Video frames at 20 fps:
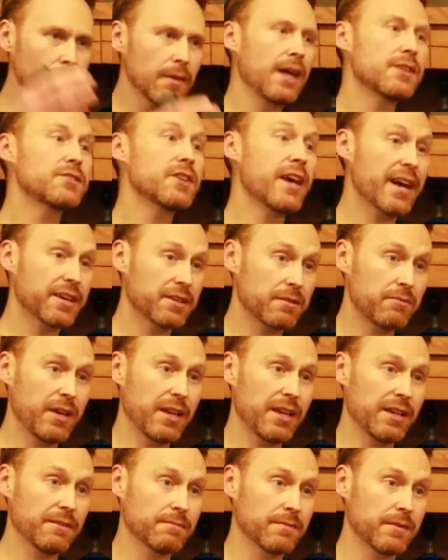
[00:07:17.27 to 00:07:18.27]
as
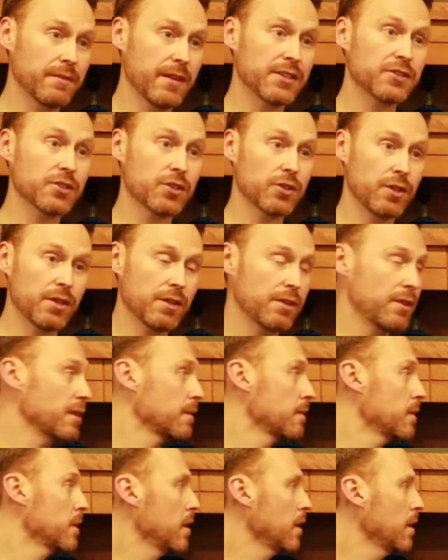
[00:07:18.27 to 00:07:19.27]
activating, and that's a good
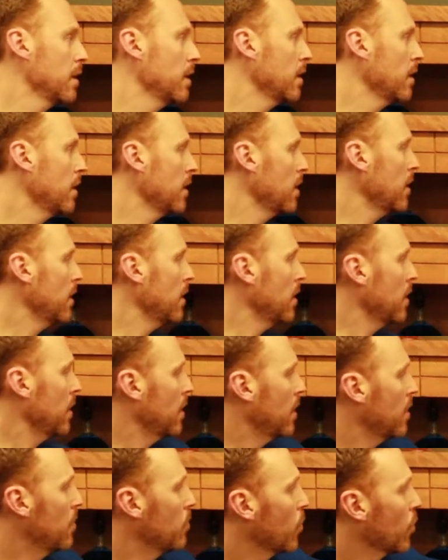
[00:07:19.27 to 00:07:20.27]
thing.
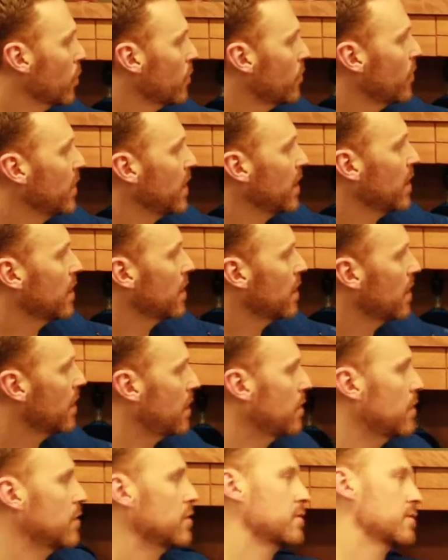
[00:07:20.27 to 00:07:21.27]
Morphine,
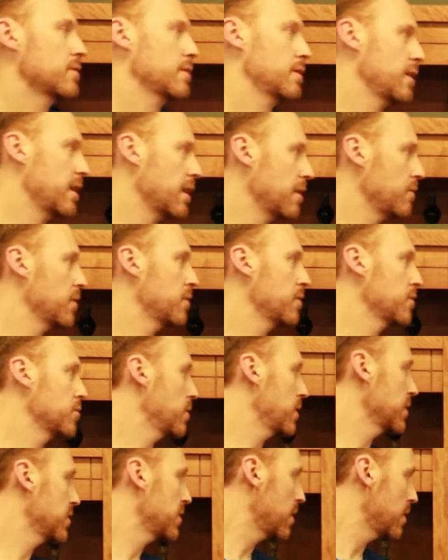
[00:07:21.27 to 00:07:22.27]
and there's a lot of other
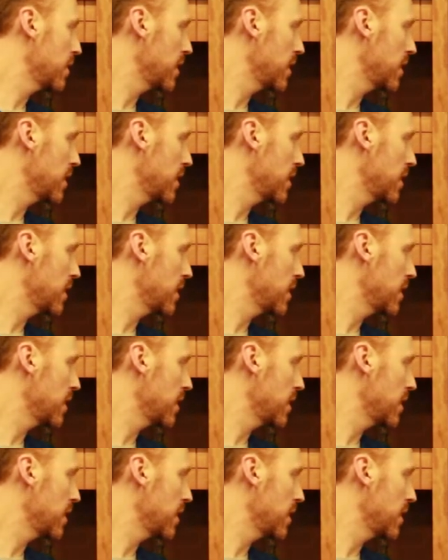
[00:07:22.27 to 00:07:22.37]
drugs that